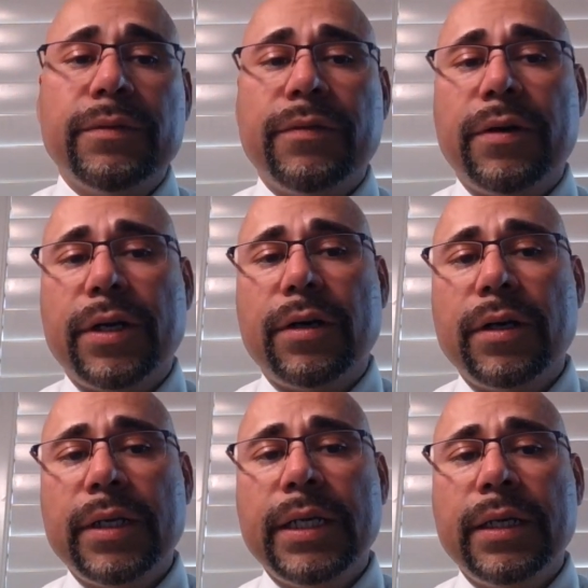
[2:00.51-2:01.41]
very
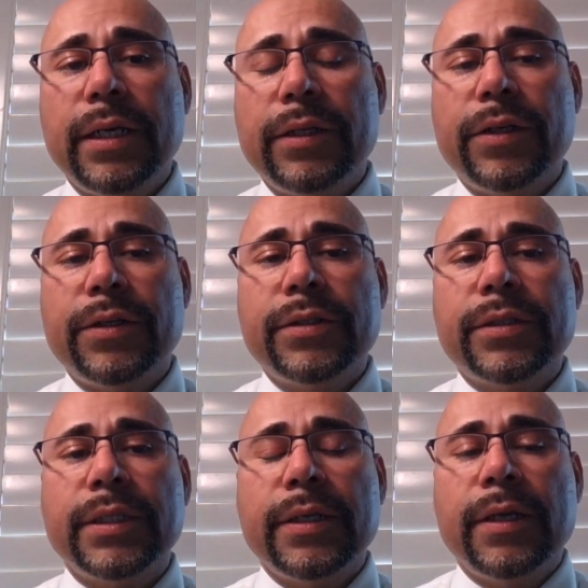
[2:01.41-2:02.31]
early, and there's